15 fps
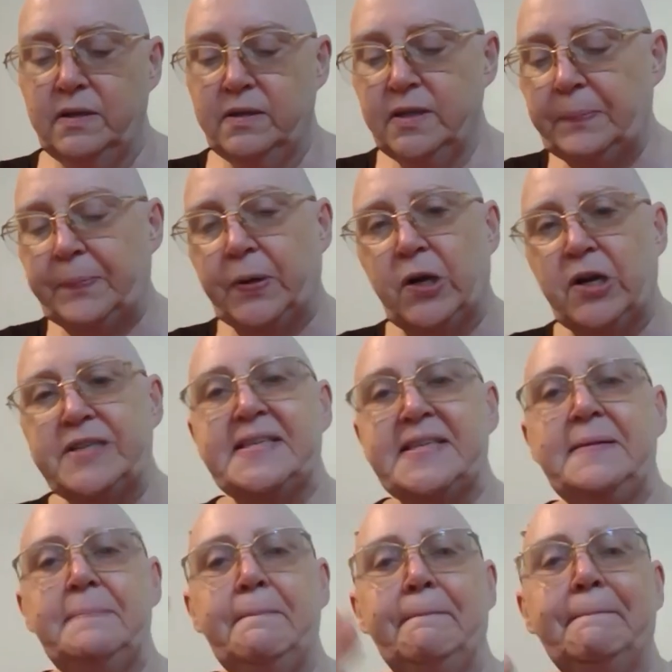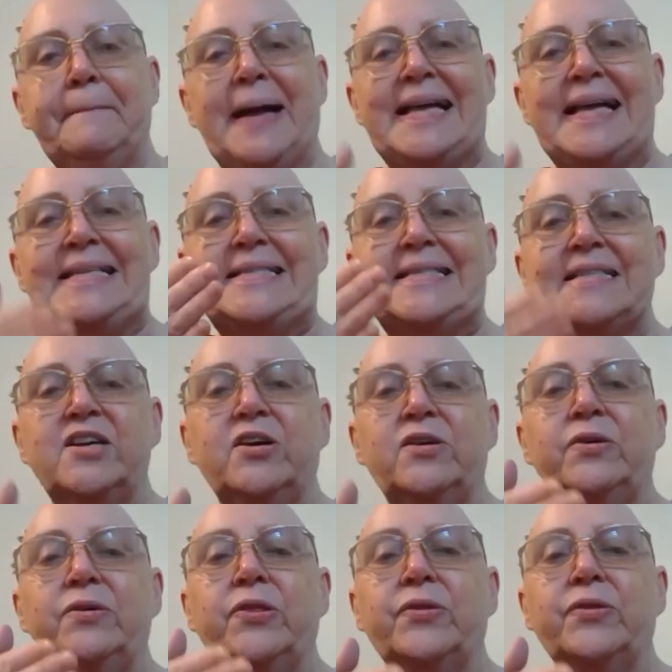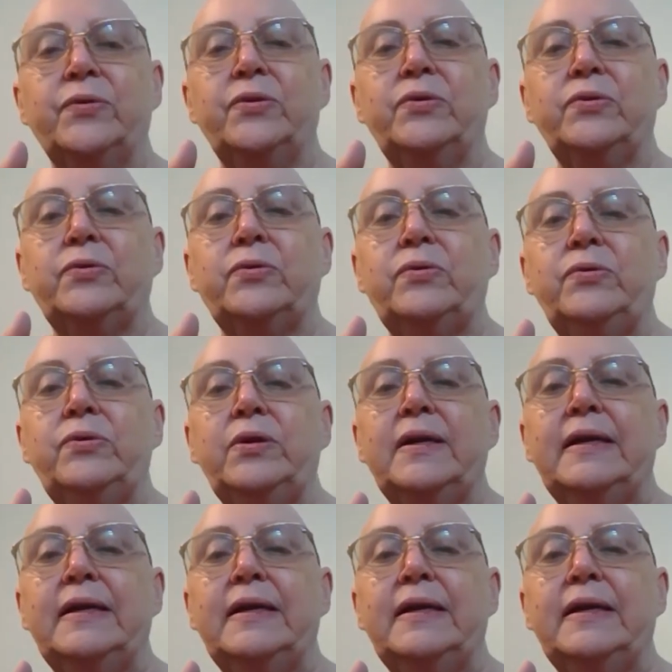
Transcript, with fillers: the person must go through